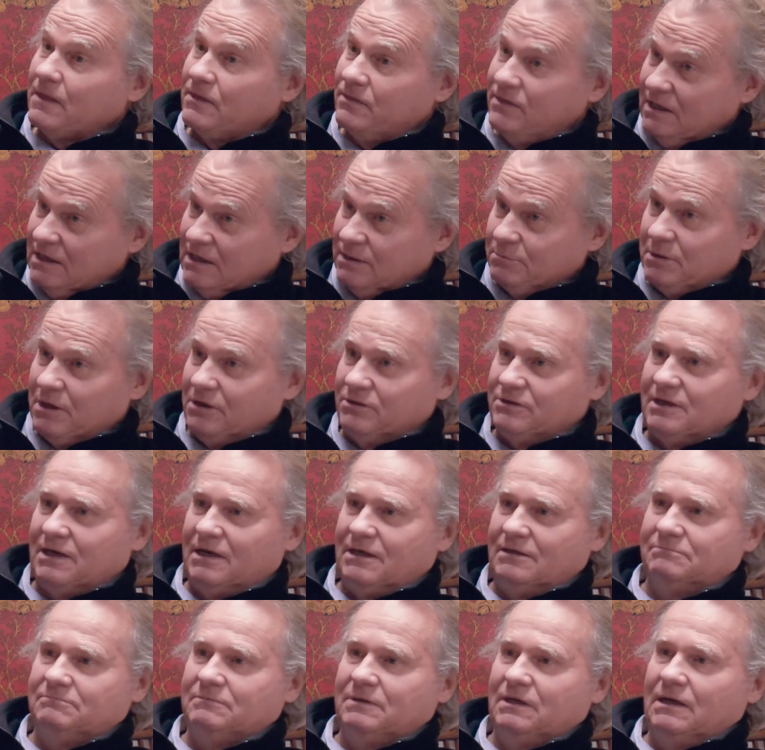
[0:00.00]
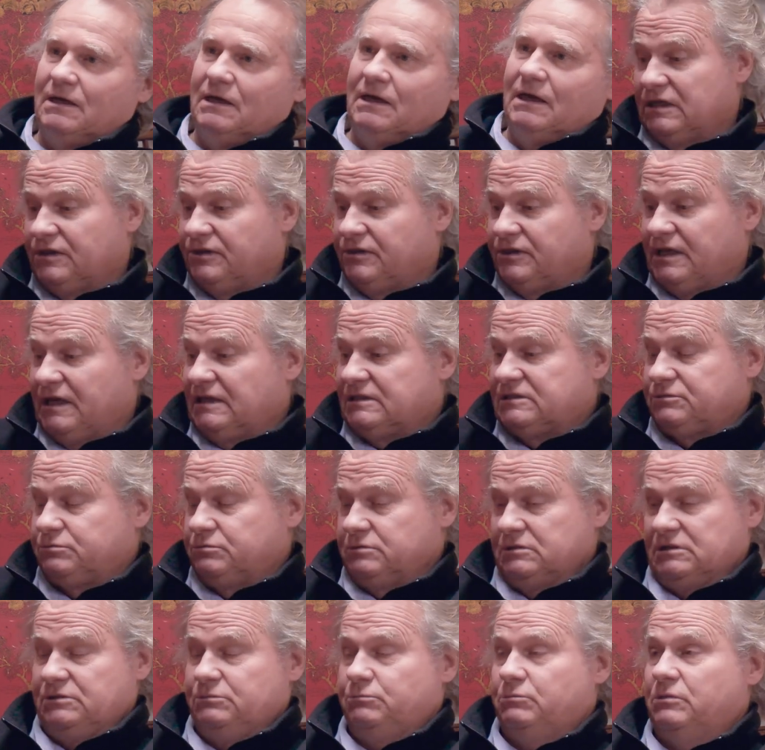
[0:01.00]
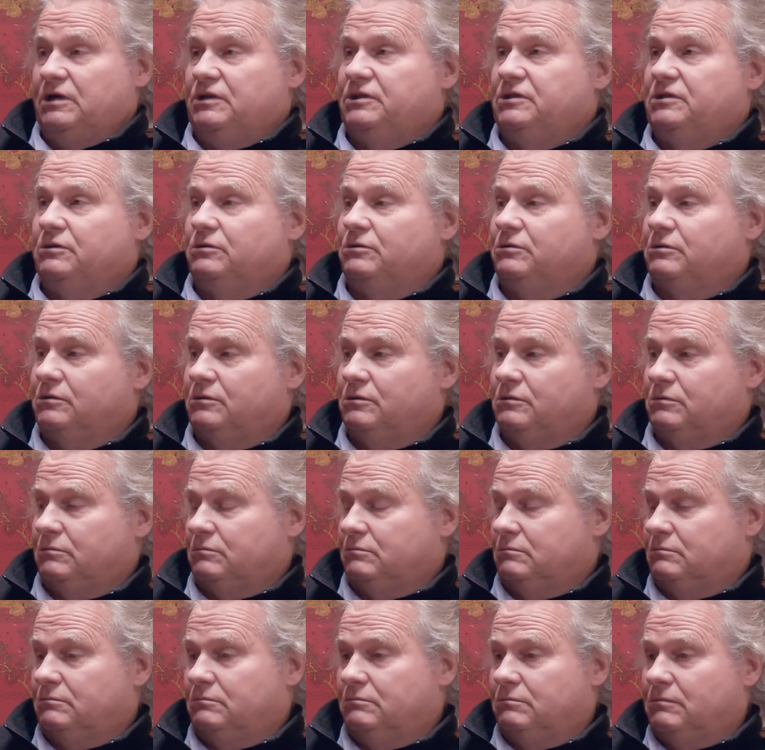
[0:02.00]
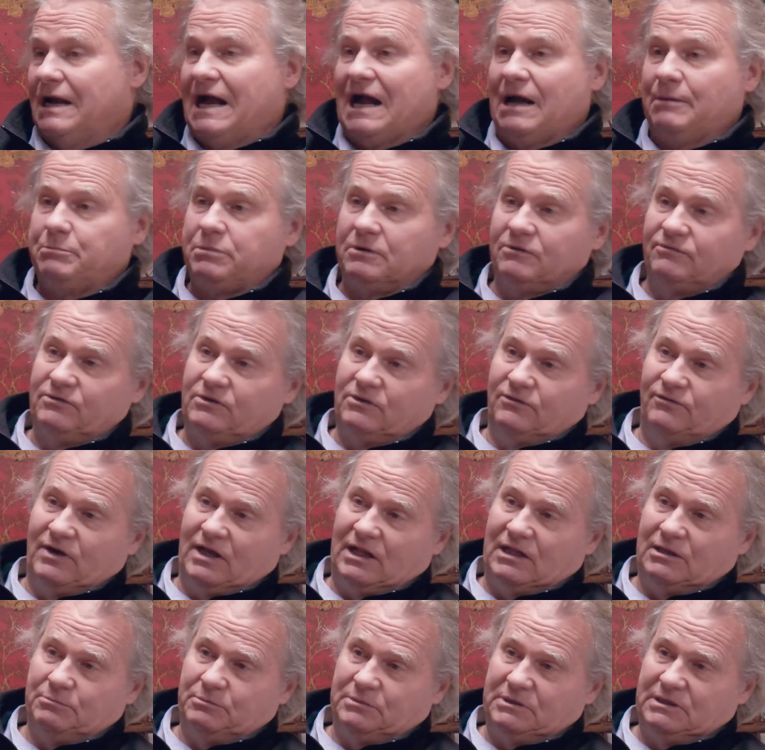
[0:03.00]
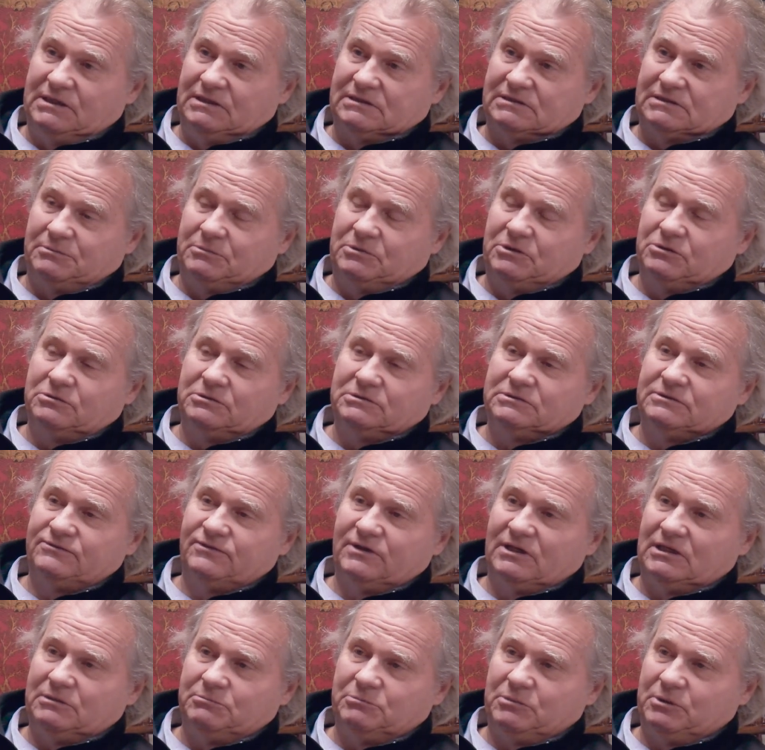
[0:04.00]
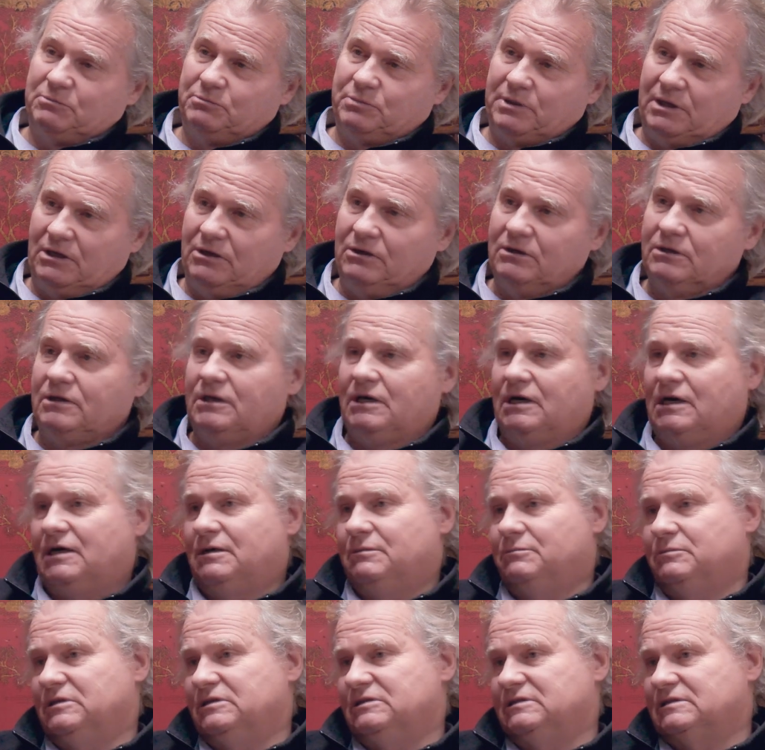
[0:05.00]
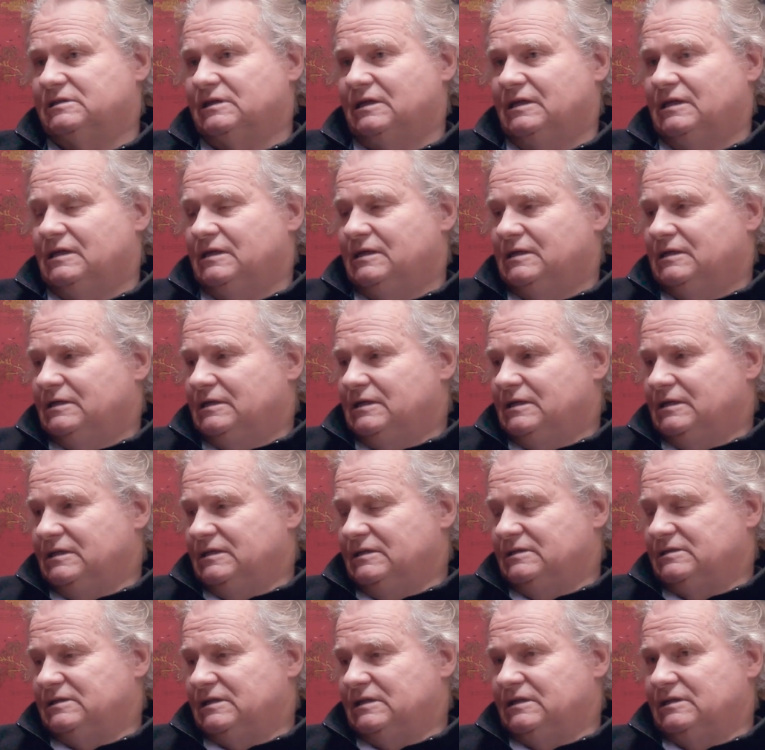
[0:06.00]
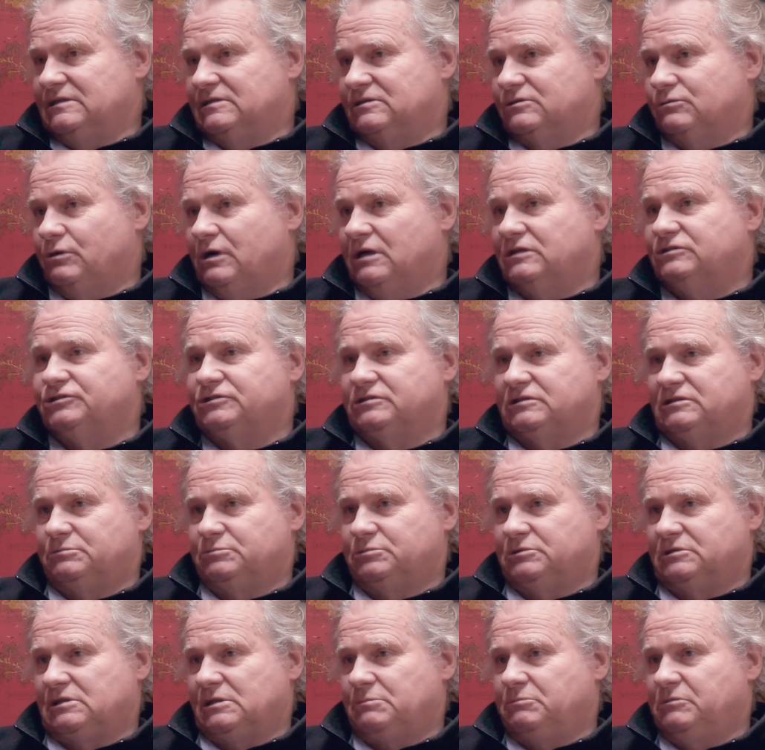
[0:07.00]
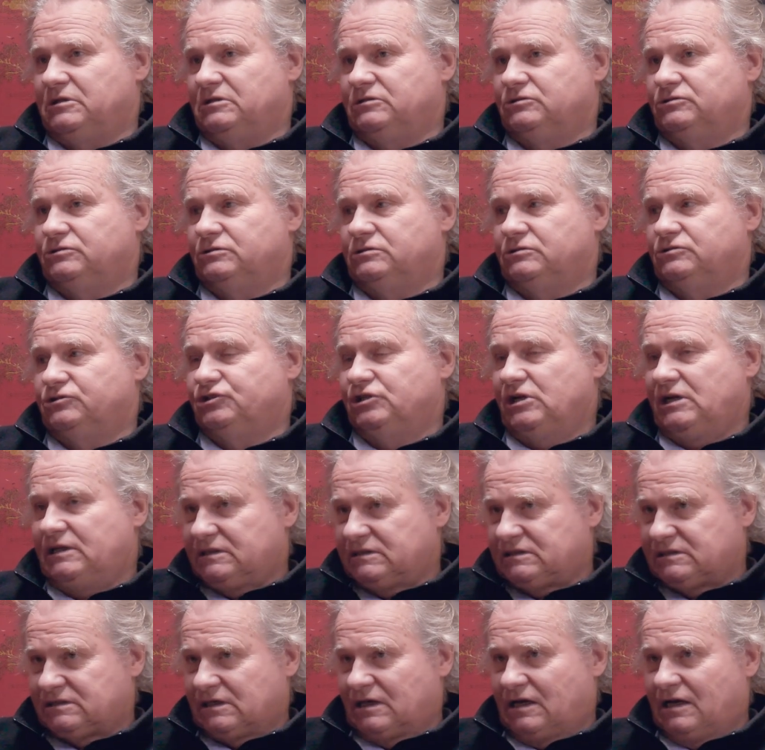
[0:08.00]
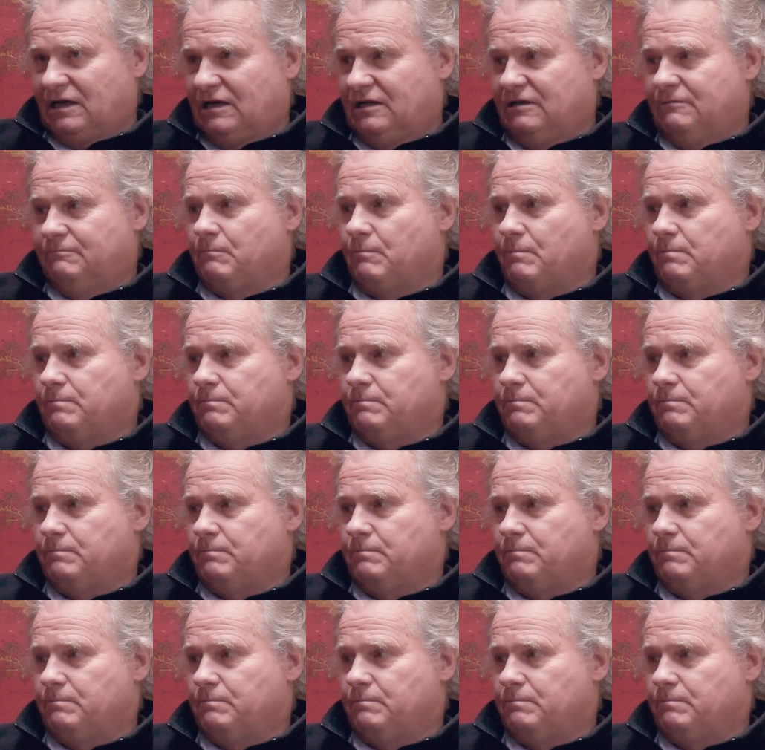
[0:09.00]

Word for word: Think about that that's really what the whole wrap of development is. I mean, the whole development paradigm is, is, is questionable. I mean, genocide,